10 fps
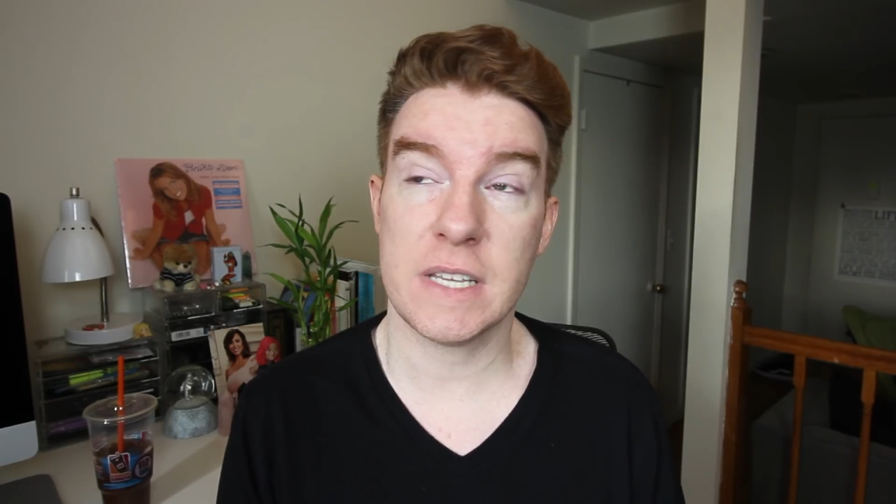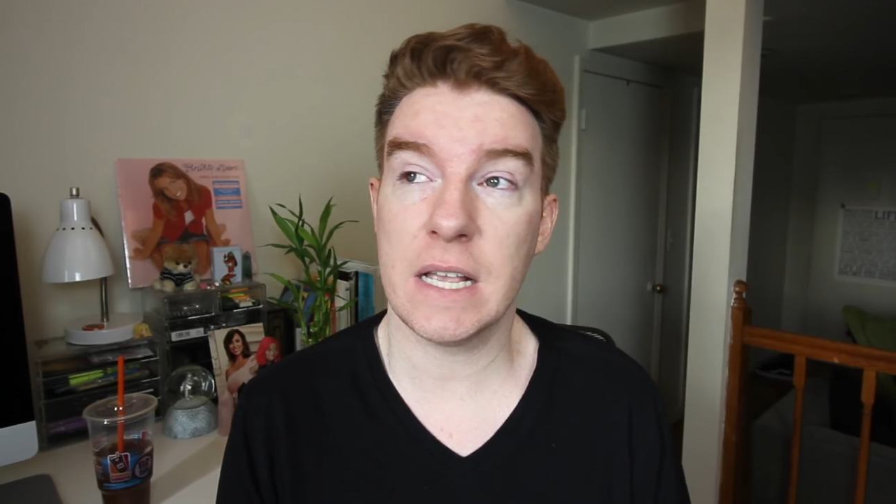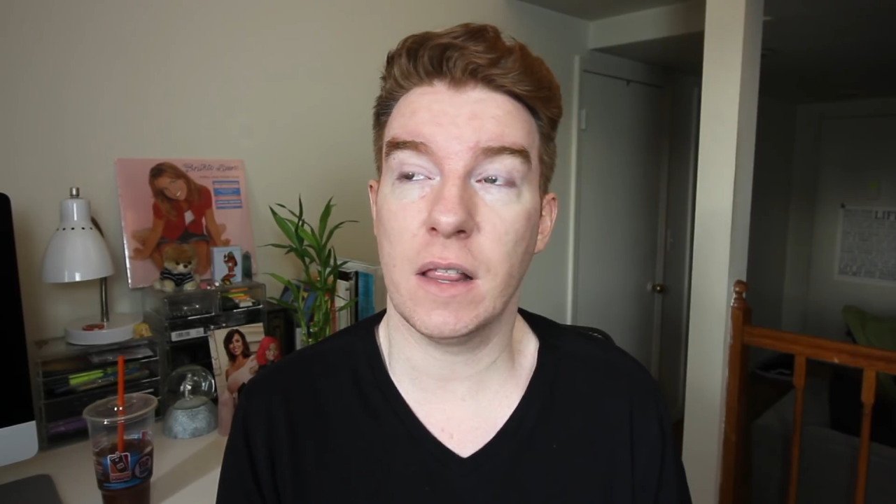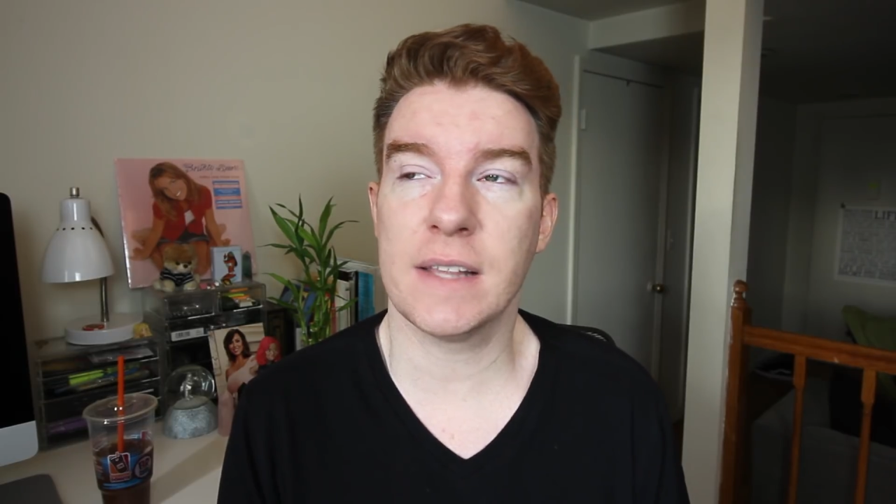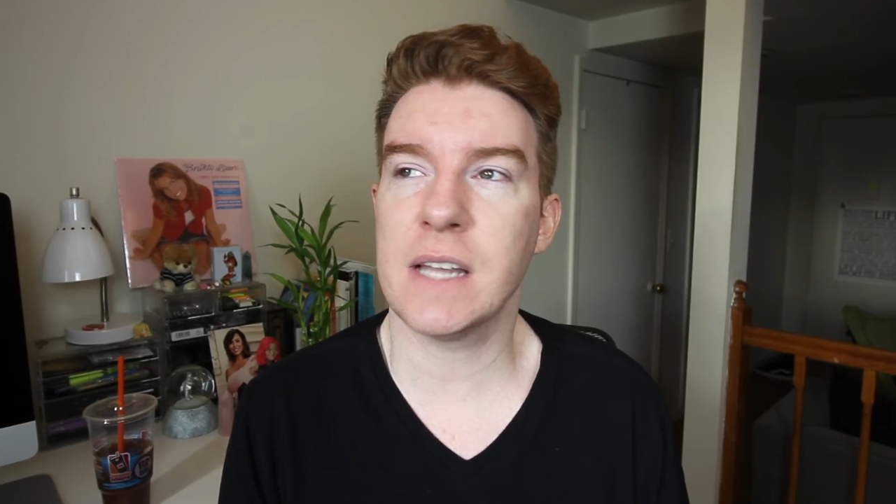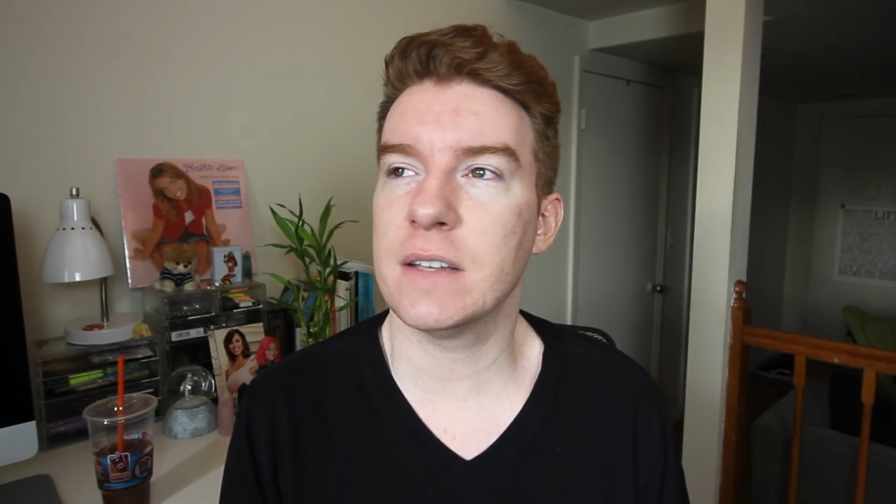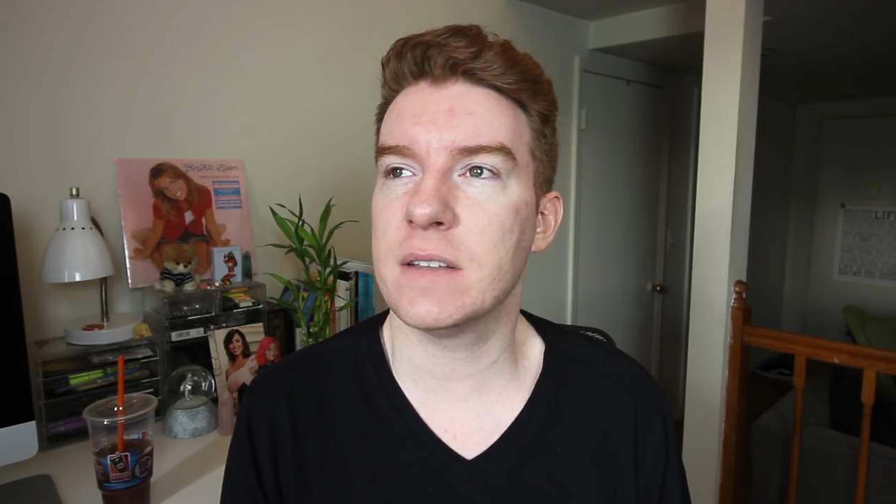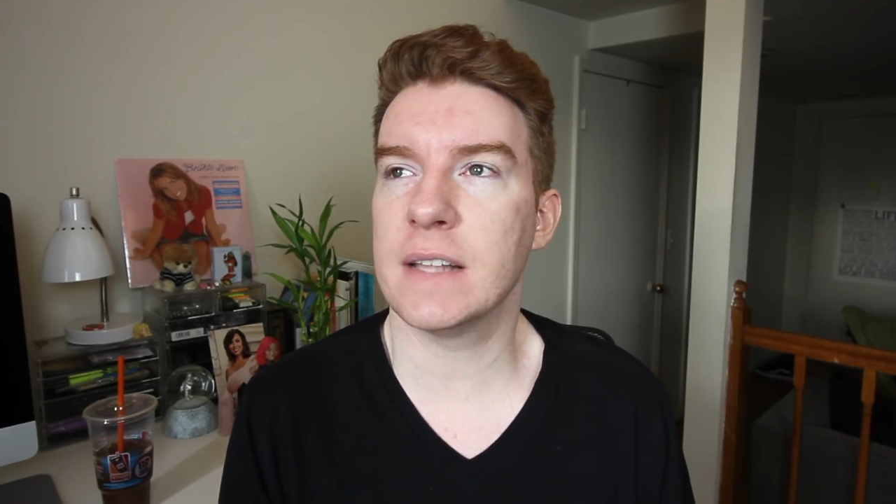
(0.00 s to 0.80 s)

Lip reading: It's about